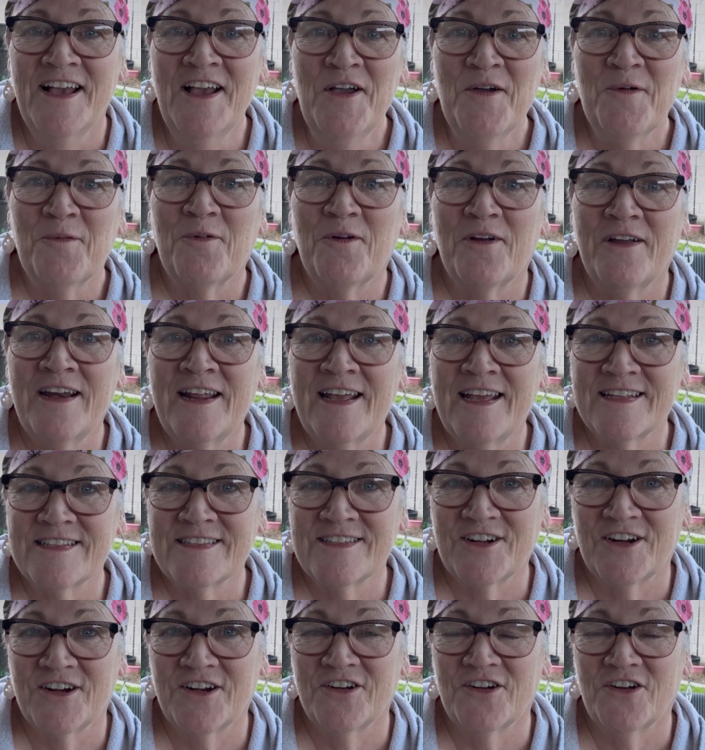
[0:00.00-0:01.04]
We're going to get
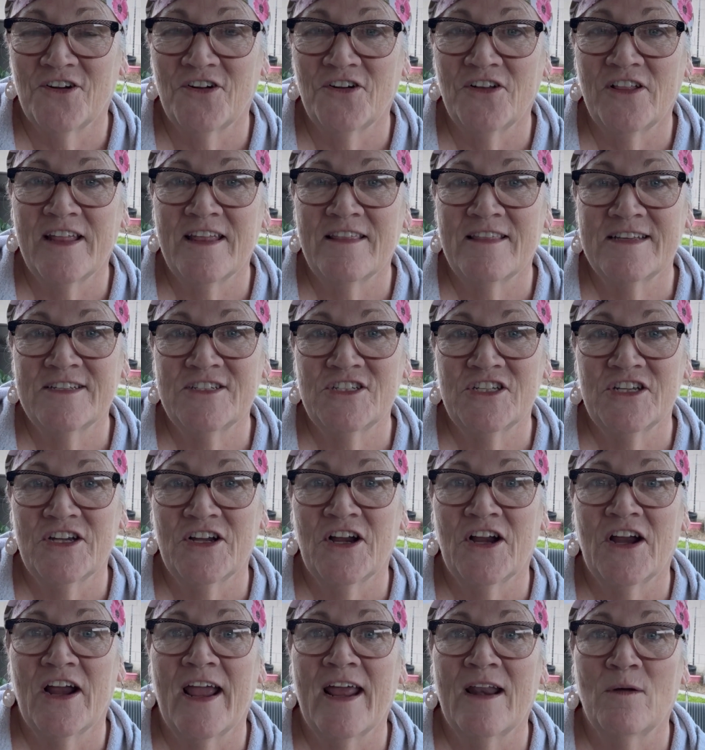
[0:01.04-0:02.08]
started early this
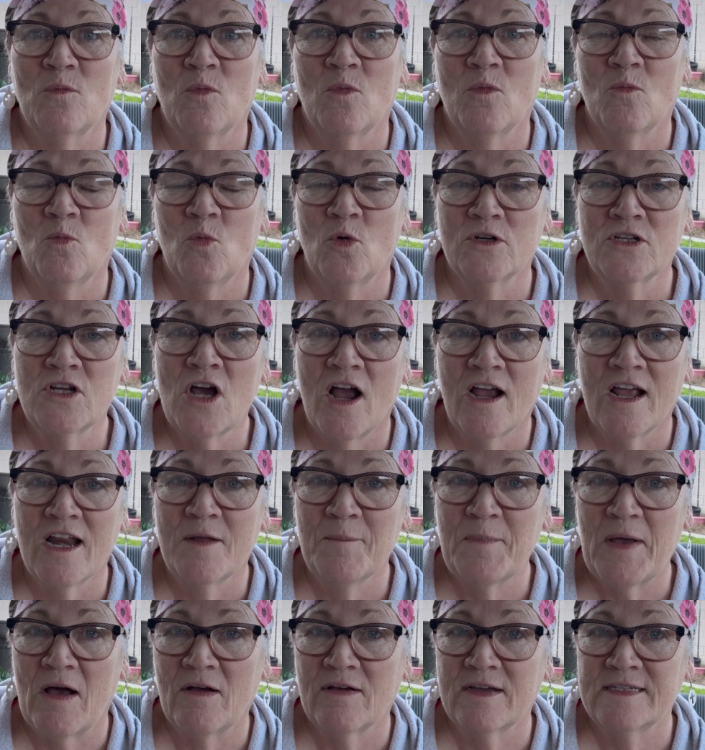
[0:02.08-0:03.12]
year, and we're talking
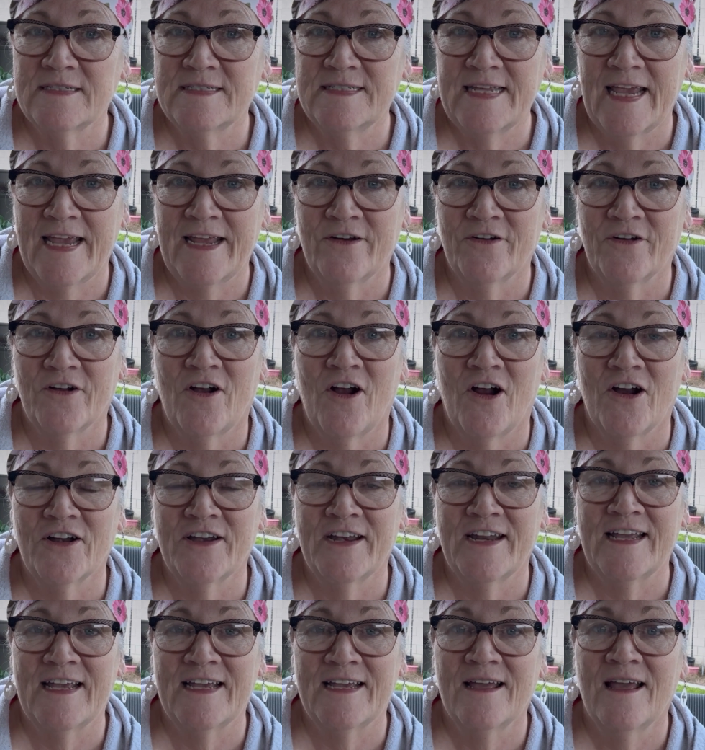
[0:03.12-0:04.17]
about container
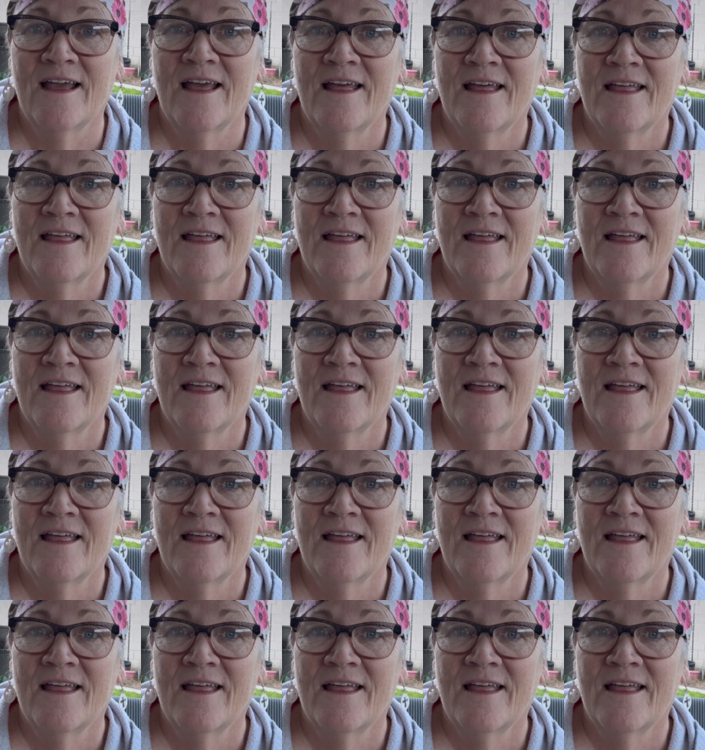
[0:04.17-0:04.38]
gardening